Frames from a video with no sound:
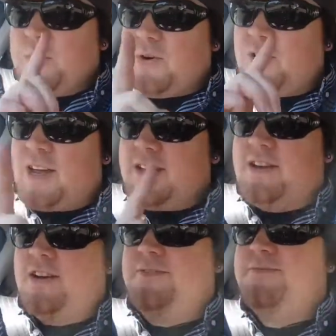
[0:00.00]
We're all
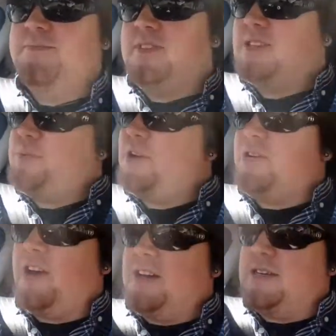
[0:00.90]
getting on. It's pretty
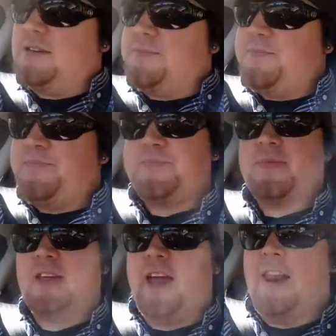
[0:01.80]
crazy.
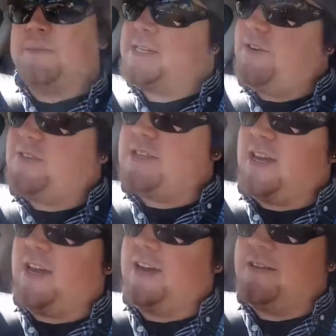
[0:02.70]
And I'm happy to
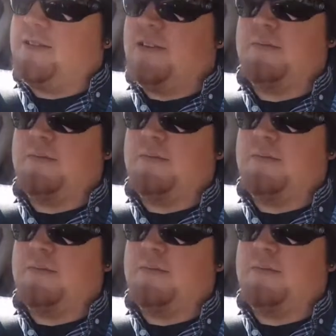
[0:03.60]
say